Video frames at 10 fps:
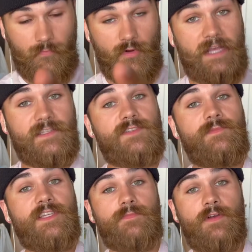practice
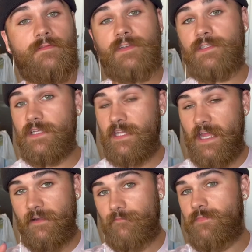makes perfect and
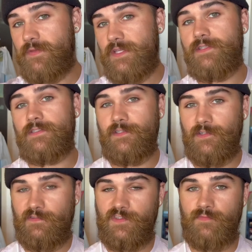every pizza
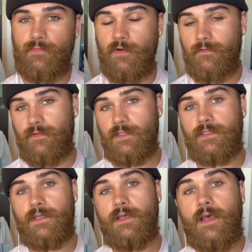deserves to be perfect.
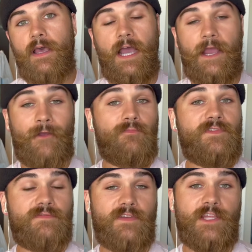I hope
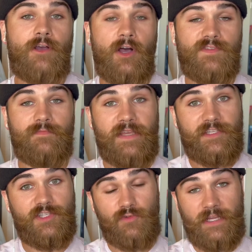this video helps make
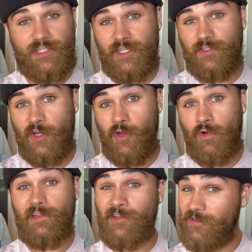stretching dough a
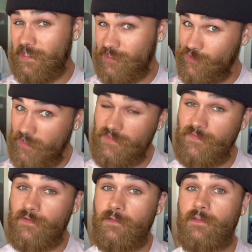little less
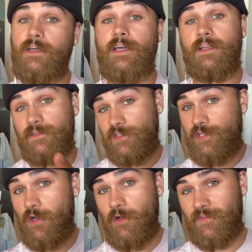stressful, and I'll see
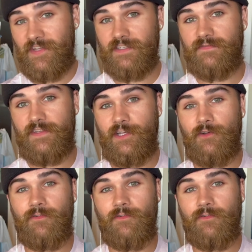y'all in the next video.